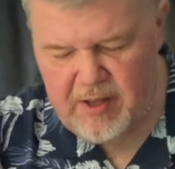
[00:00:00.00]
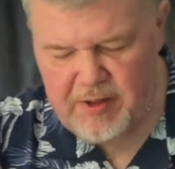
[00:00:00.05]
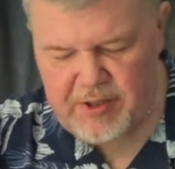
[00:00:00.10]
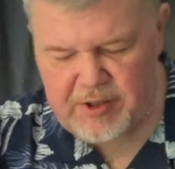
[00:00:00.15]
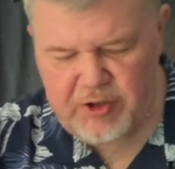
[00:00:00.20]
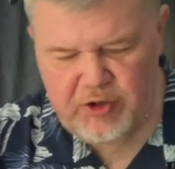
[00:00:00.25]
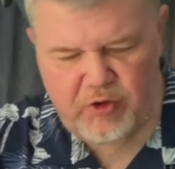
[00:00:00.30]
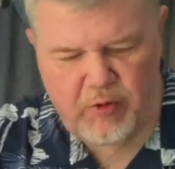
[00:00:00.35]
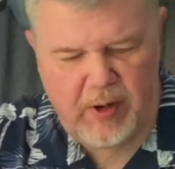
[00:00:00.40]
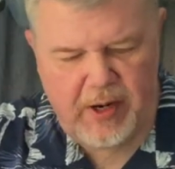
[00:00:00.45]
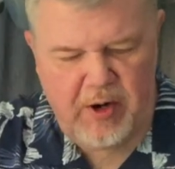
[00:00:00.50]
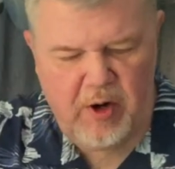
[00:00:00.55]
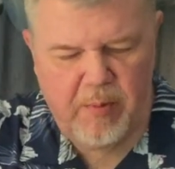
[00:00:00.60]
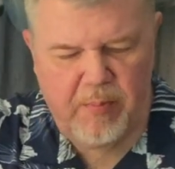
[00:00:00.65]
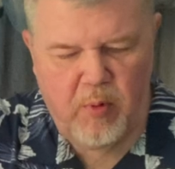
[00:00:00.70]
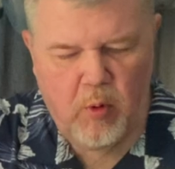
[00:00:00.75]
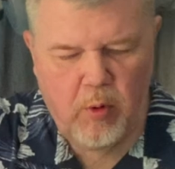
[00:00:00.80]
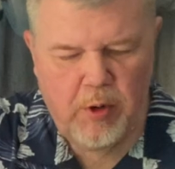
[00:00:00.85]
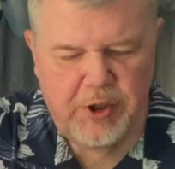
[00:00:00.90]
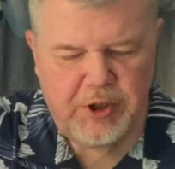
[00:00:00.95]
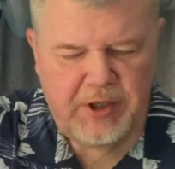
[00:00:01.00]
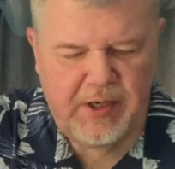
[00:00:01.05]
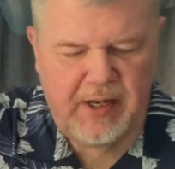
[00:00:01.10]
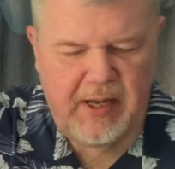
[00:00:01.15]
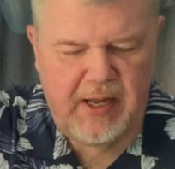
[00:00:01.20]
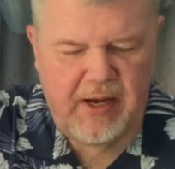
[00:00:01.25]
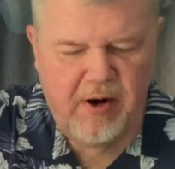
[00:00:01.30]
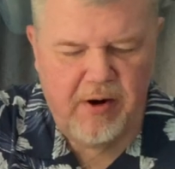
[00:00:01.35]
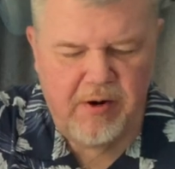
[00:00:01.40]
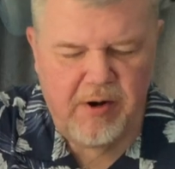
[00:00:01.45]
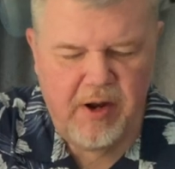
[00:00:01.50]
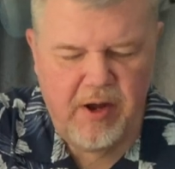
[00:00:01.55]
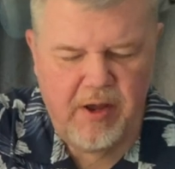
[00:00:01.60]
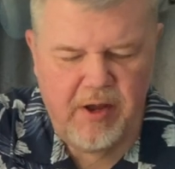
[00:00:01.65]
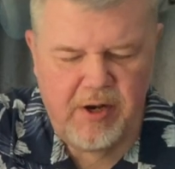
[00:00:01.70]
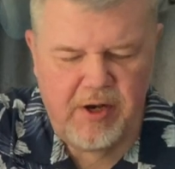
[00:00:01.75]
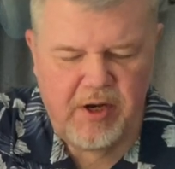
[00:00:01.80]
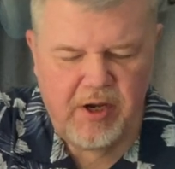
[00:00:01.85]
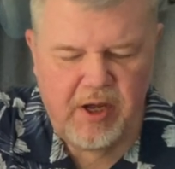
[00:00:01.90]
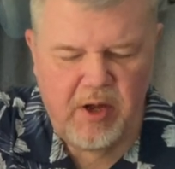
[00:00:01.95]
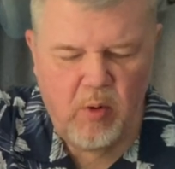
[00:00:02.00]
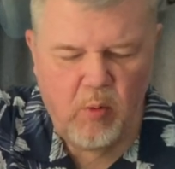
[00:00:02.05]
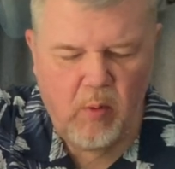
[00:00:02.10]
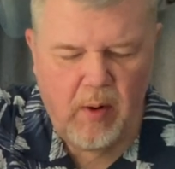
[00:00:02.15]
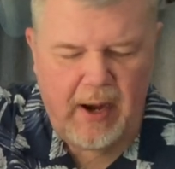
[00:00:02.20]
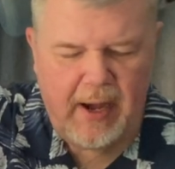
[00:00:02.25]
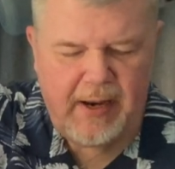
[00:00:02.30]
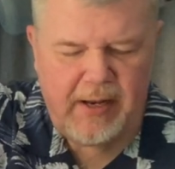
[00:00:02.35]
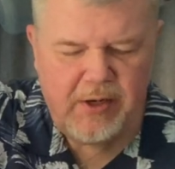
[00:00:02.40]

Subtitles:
strainer portion here to go right